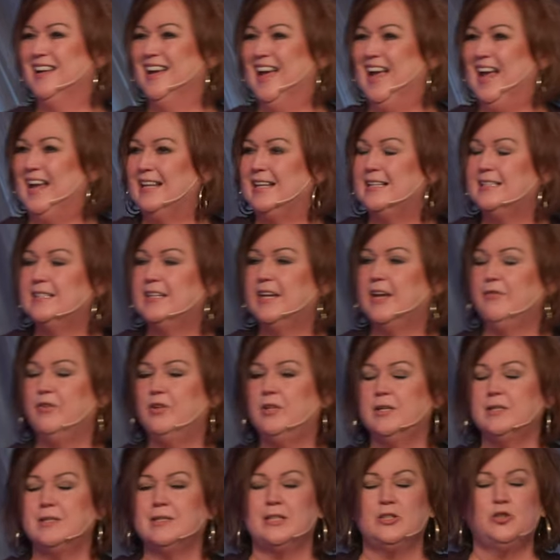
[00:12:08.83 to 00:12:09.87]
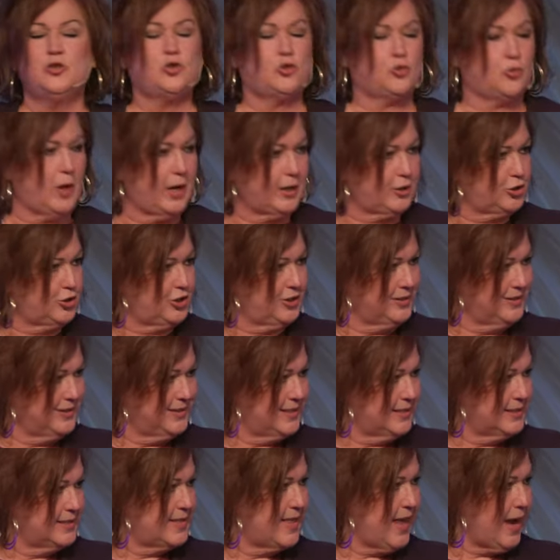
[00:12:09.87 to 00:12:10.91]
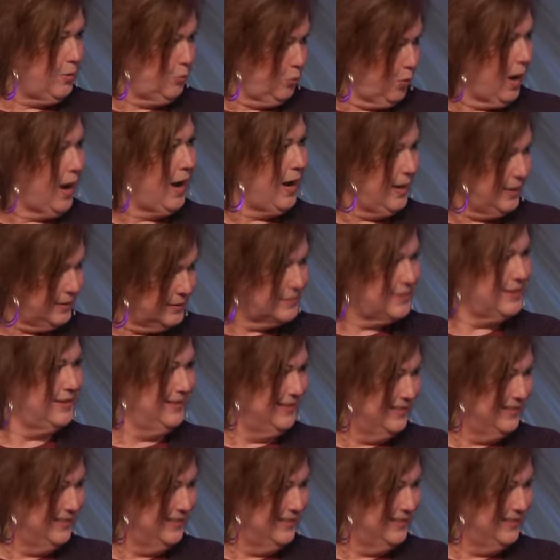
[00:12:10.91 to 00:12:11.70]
And he's given us instructions. Is that right?